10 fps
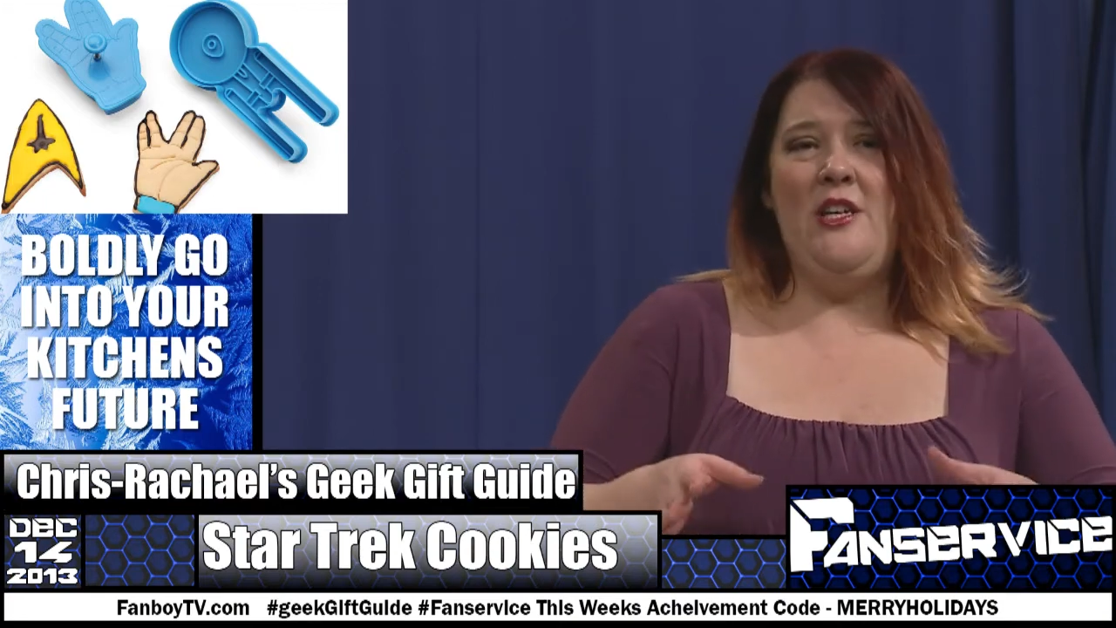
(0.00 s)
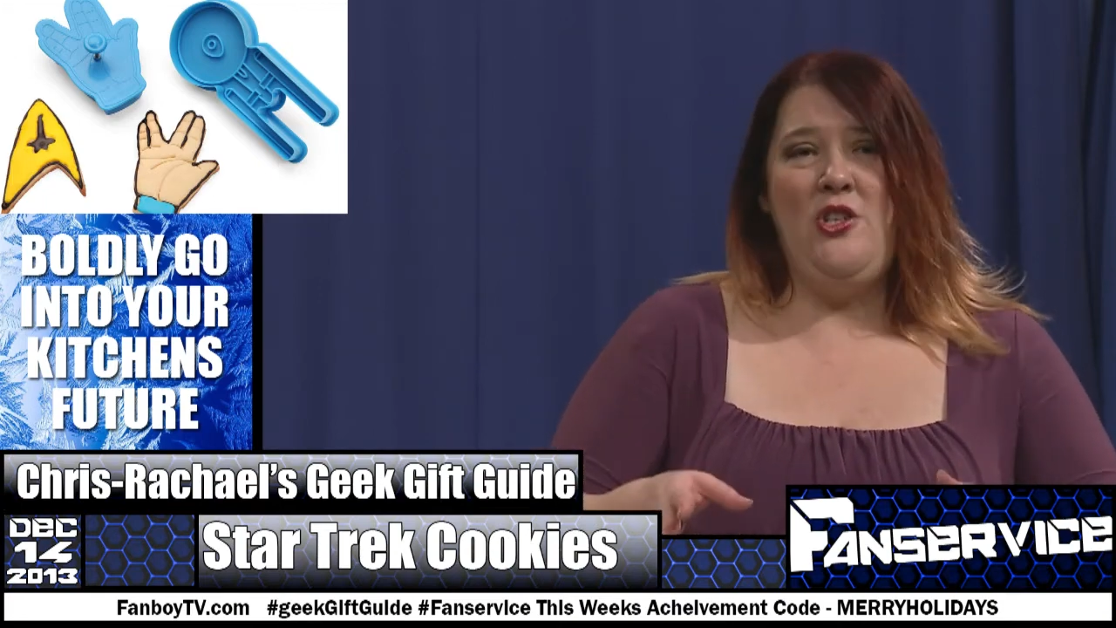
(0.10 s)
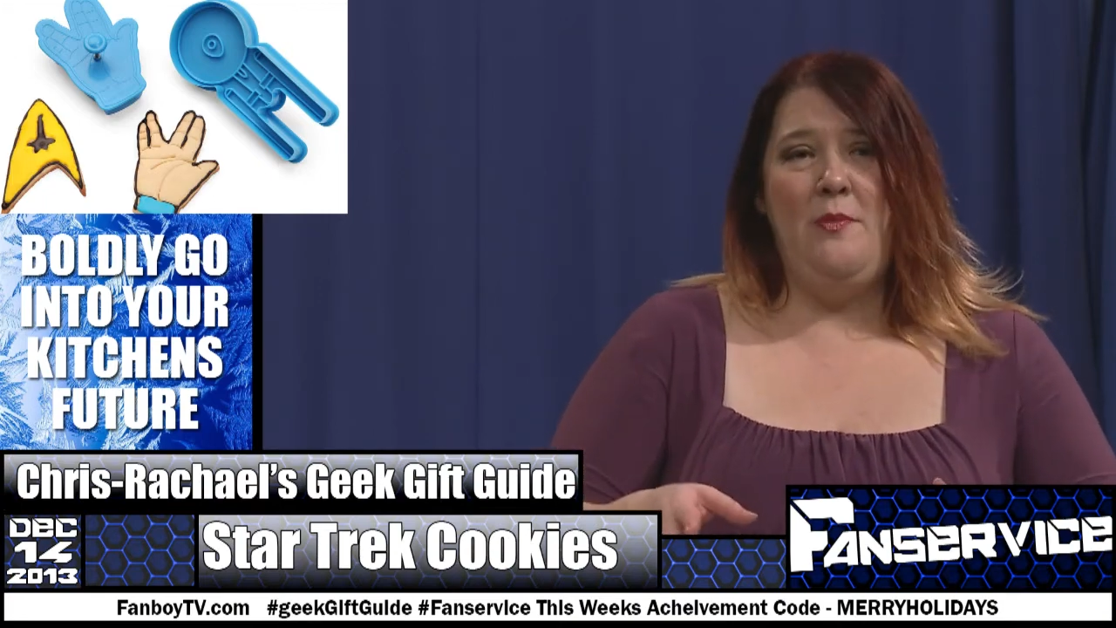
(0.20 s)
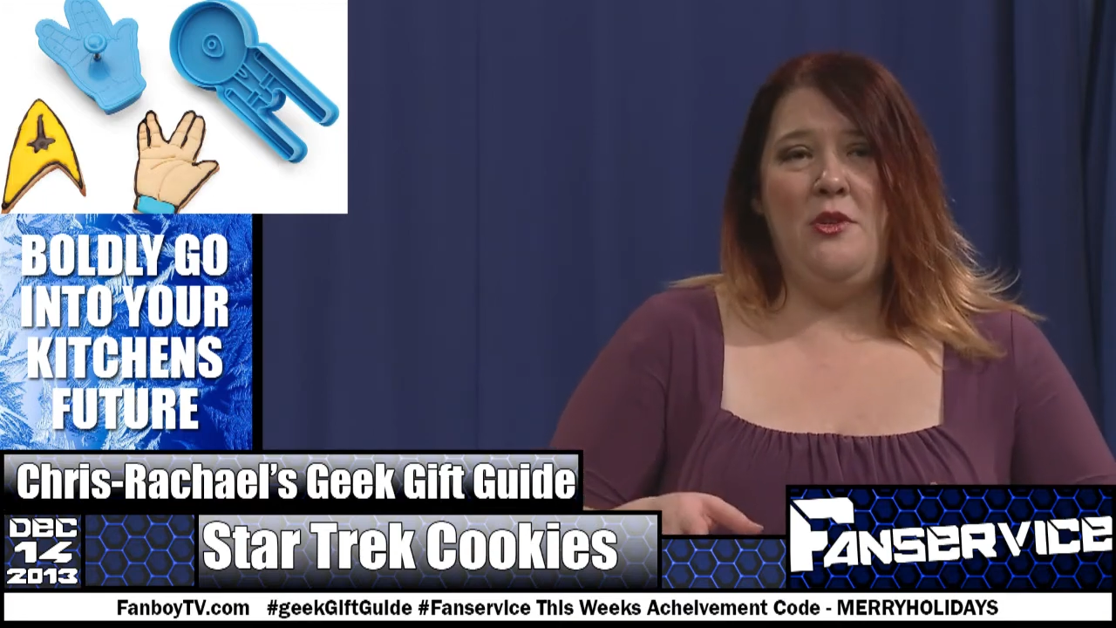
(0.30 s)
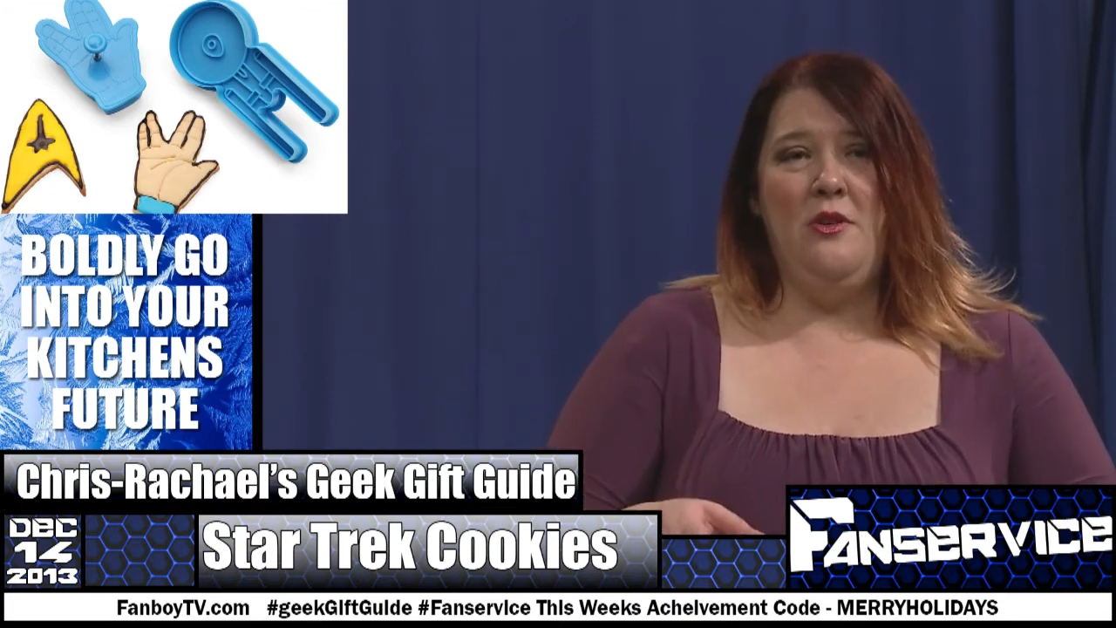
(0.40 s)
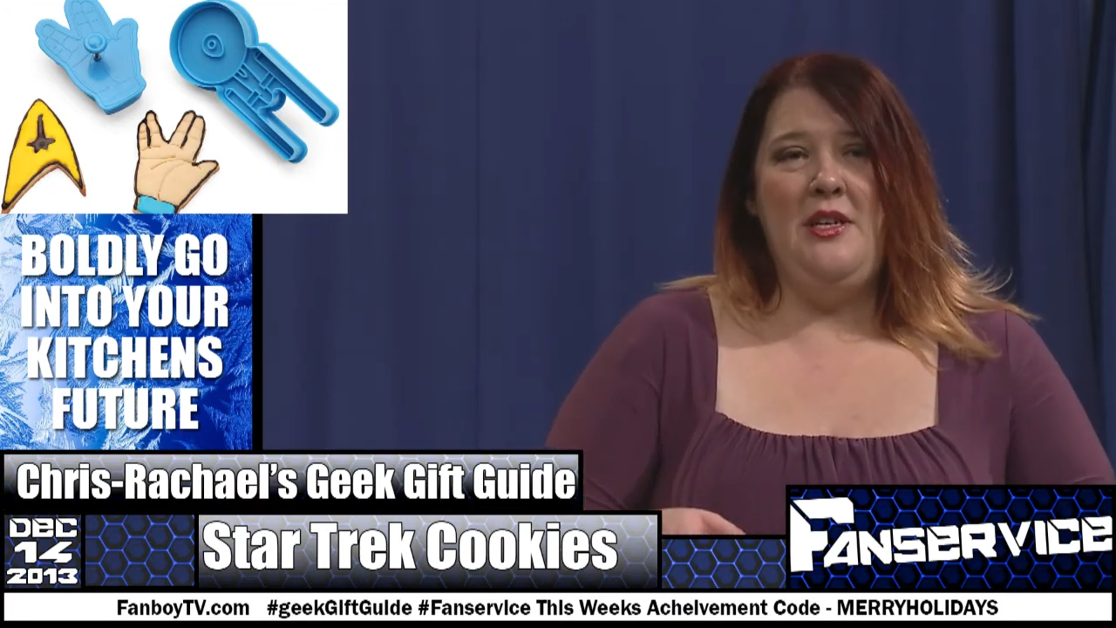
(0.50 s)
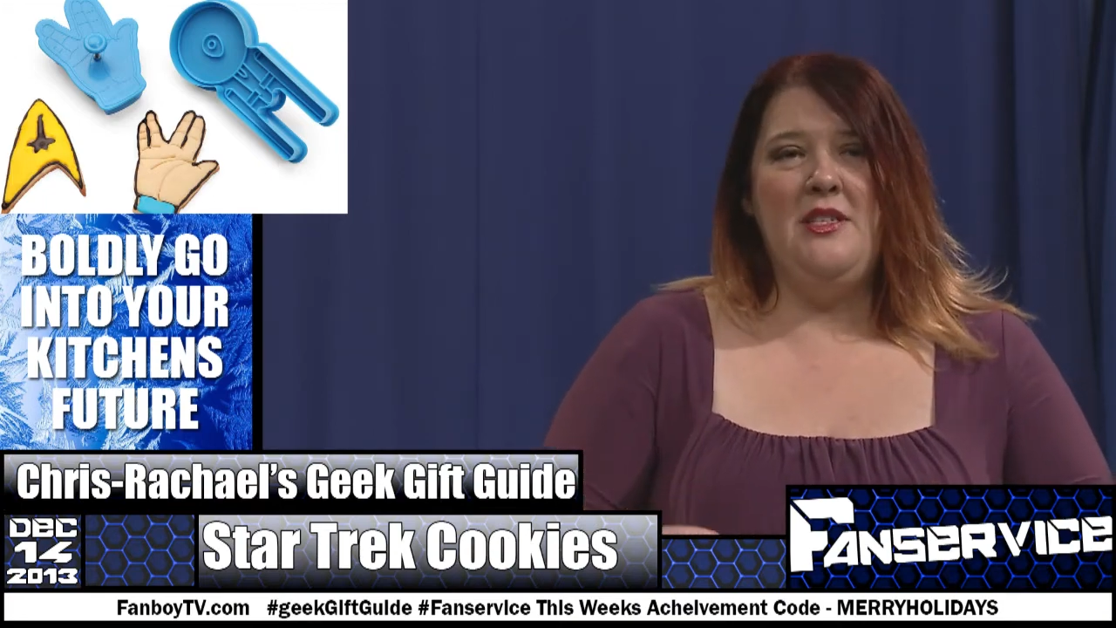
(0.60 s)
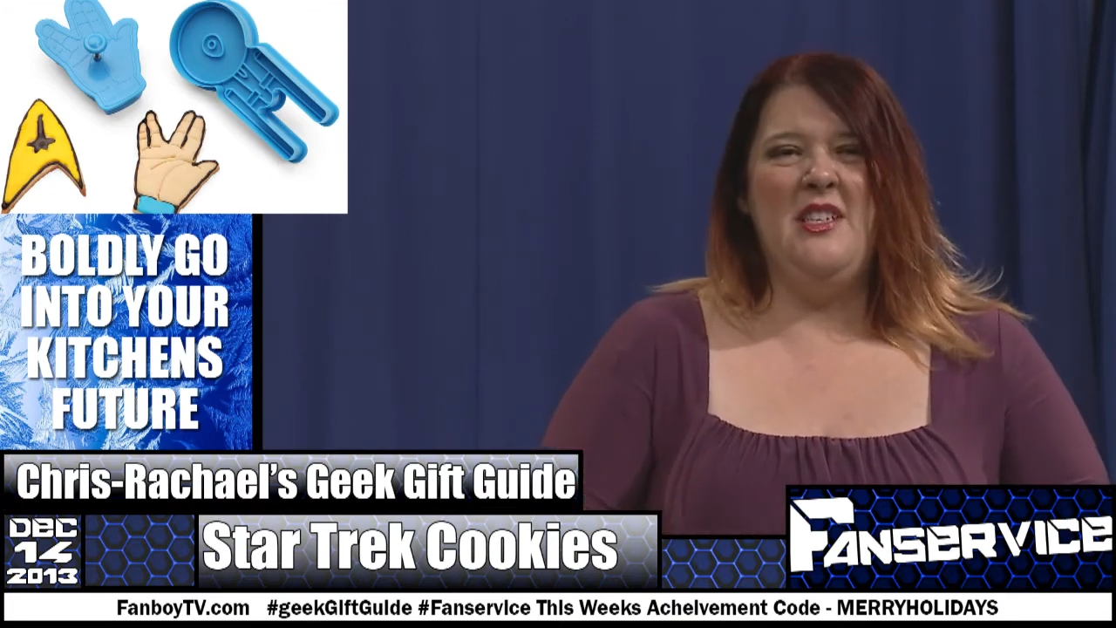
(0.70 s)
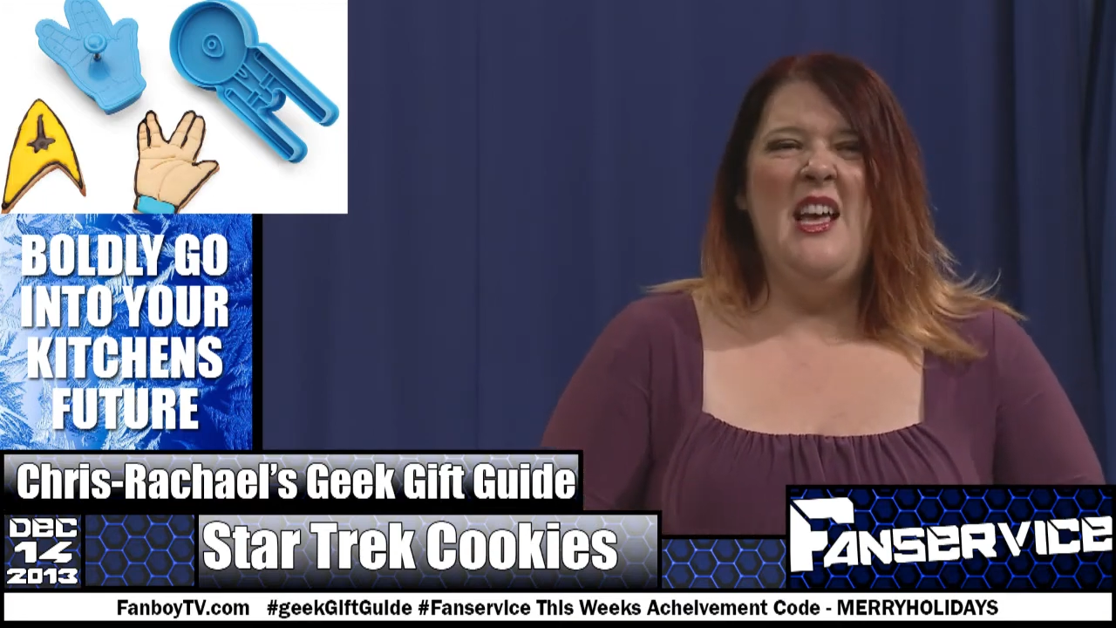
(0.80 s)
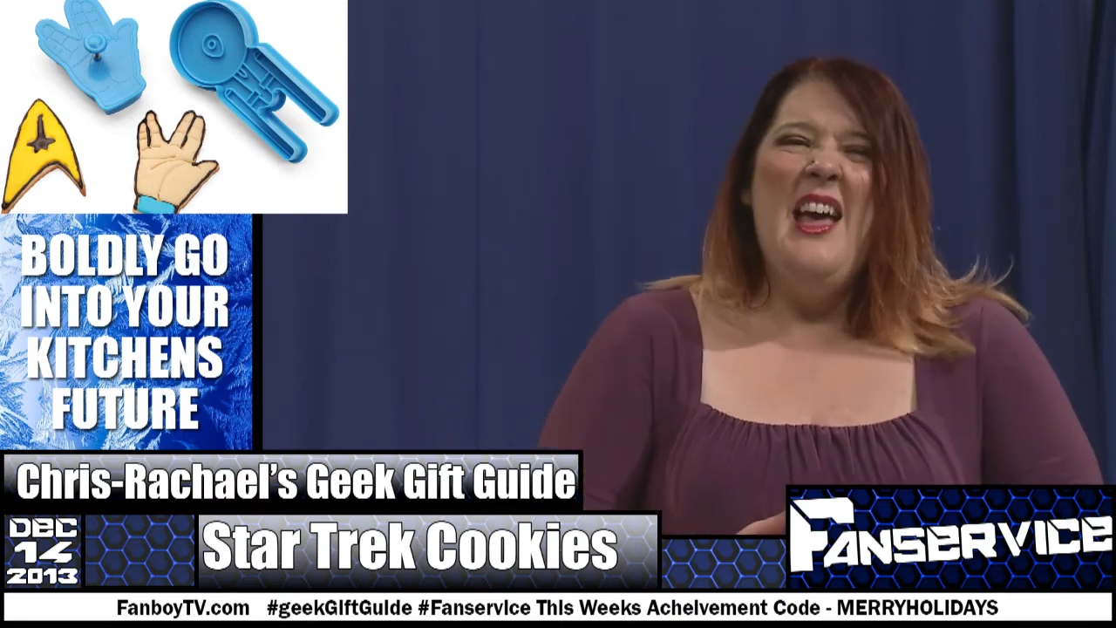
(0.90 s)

shaped cookies, because